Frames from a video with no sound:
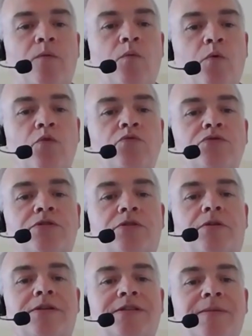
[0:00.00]
wound
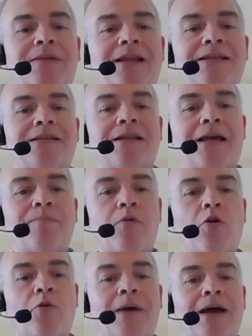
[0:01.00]
or a simulated
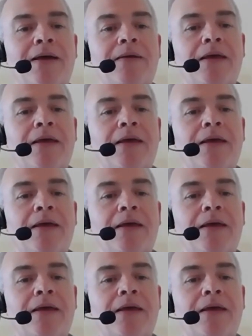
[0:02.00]
lipoma